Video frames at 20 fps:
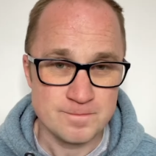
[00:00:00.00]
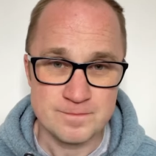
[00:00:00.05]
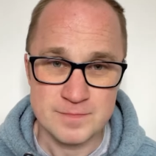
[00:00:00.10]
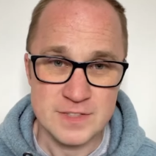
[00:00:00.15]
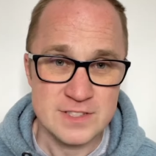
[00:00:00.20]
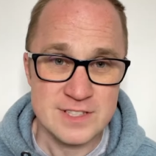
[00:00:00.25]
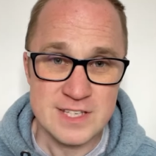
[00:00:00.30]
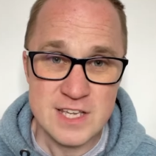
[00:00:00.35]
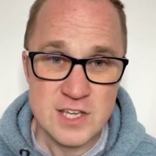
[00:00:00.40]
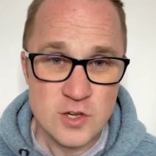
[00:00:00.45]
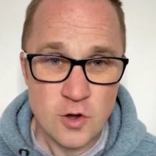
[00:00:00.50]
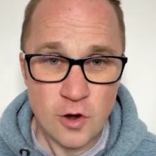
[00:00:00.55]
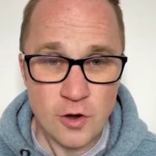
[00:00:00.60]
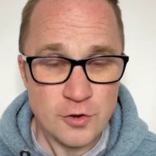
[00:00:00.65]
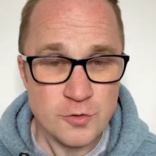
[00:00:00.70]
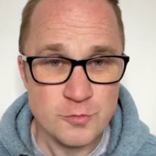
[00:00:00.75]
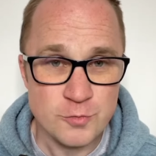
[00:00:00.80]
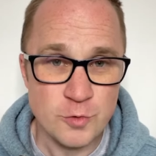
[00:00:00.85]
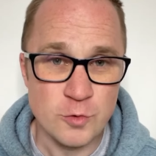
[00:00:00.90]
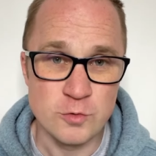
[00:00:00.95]
You see,
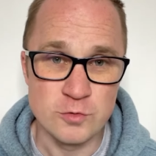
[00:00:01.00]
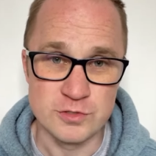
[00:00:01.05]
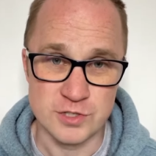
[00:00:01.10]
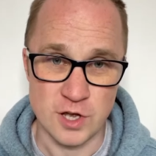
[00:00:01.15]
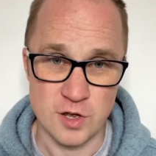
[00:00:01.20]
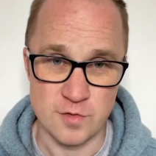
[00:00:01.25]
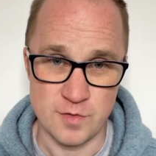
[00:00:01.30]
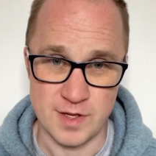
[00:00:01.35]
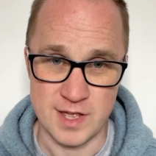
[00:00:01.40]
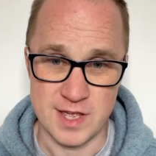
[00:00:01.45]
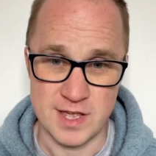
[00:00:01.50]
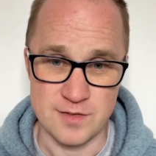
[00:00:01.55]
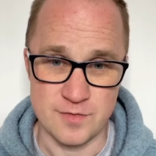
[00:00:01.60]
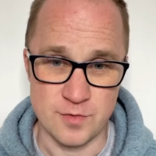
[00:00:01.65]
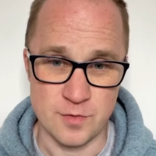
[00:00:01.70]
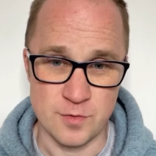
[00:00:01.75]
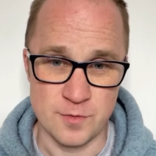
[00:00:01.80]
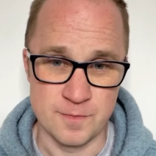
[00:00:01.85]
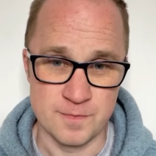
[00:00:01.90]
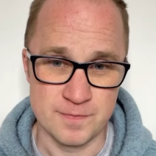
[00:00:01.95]
God rules over
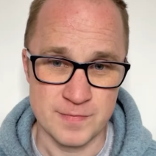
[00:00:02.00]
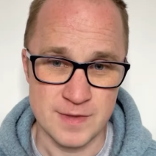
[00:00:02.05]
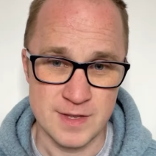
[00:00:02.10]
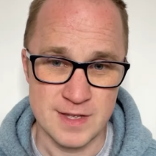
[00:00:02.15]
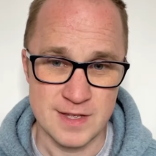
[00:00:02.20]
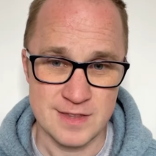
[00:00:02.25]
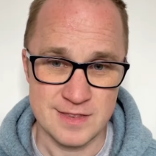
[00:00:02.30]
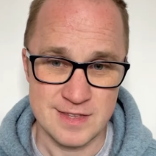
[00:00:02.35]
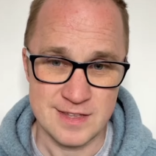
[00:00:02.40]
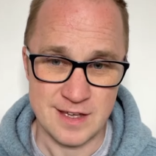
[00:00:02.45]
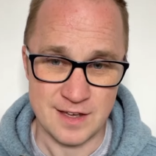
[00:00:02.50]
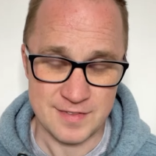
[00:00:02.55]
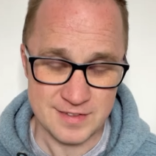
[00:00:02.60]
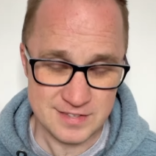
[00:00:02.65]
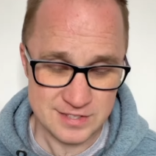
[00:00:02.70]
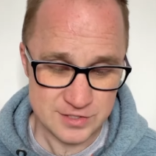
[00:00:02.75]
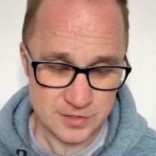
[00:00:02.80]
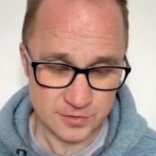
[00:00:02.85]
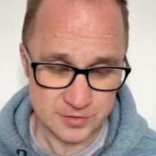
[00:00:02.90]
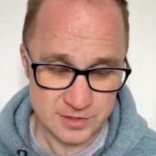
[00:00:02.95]
evil, and this
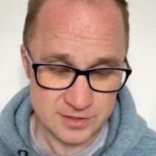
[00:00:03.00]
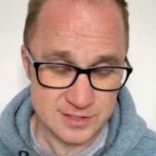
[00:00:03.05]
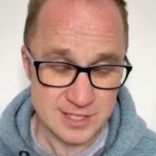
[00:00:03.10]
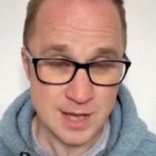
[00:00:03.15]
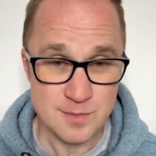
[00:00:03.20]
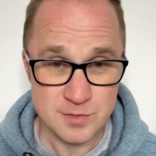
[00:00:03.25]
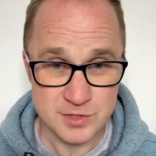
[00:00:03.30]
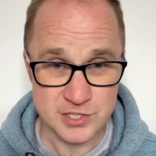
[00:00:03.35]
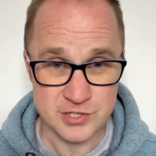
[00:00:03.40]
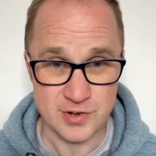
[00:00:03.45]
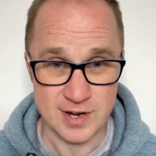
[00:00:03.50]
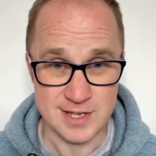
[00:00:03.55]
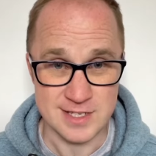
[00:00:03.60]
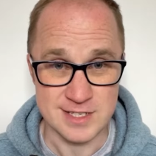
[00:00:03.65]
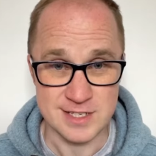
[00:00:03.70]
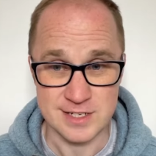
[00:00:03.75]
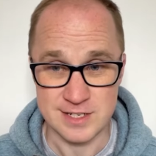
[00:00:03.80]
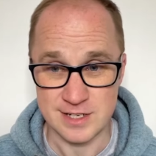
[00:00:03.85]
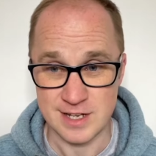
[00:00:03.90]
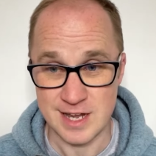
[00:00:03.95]
is often
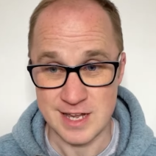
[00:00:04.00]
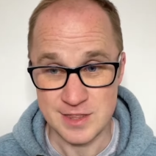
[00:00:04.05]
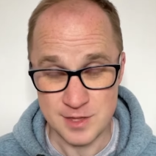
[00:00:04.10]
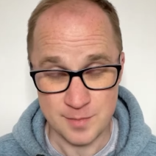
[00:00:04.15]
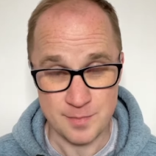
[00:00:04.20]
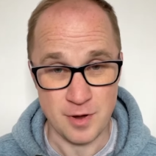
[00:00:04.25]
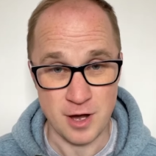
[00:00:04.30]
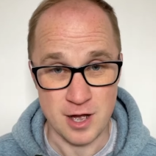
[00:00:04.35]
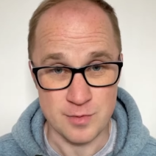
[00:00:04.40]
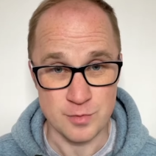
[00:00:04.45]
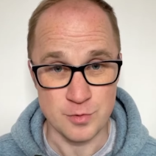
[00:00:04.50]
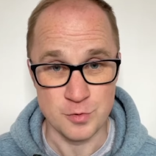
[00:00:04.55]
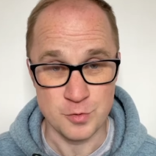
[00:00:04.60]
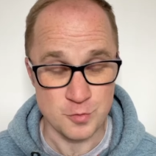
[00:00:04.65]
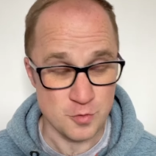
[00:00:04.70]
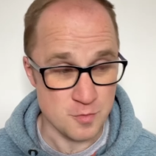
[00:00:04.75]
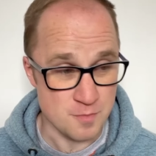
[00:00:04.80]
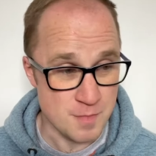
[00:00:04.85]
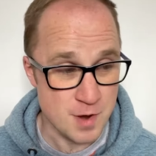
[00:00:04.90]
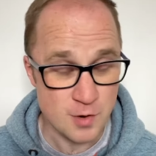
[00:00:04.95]
demonstrated in the Bible
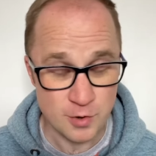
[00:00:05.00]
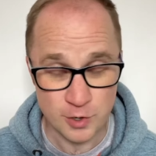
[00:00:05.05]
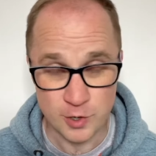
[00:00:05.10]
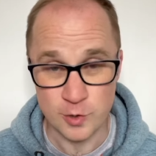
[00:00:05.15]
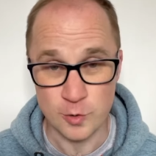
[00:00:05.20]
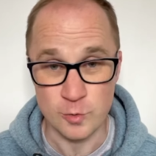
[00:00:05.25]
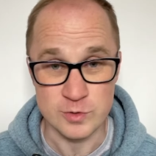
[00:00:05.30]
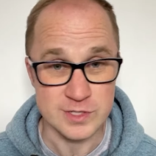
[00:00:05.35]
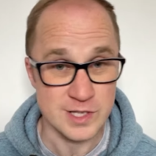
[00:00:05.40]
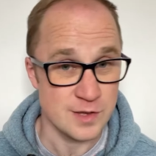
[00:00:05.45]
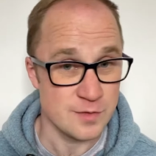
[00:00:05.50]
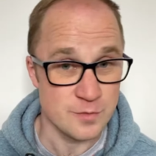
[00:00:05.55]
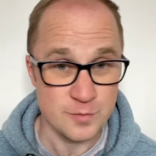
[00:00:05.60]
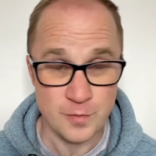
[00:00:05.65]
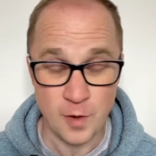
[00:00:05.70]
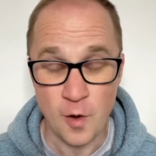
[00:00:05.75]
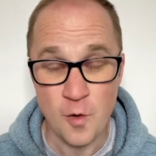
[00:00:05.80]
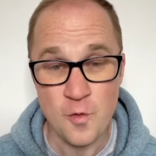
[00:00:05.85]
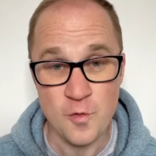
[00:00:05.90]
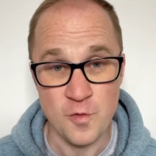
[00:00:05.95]
through miracles
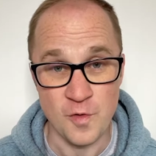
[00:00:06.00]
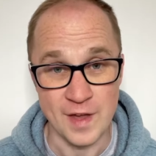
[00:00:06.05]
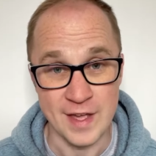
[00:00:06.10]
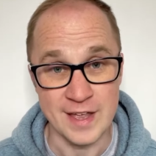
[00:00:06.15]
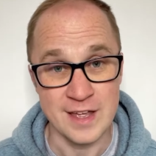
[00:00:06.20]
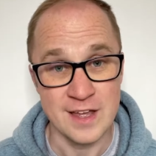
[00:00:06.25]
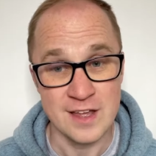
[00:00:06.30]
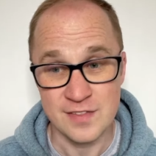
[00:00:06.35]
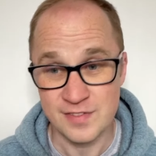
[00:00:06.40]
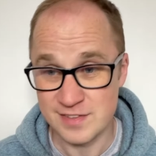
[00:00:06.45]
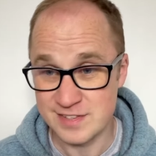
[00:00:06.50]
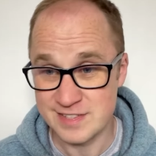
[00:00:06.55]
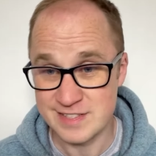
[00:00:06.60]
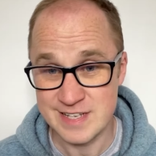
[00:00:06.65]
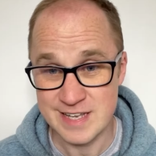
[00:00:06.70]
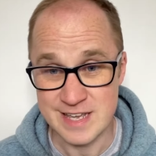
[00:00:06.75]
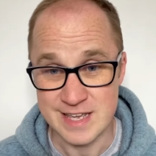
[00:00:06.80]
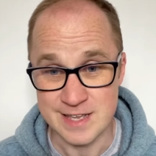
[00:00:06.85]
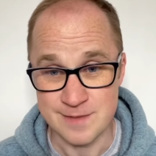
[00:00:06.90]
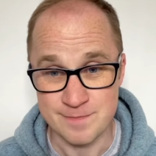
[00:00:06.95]
involving the
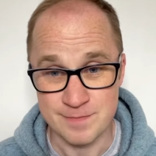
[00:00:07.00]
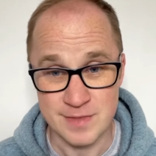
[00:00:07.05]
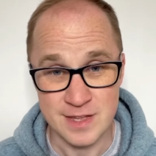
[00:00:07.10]
sea.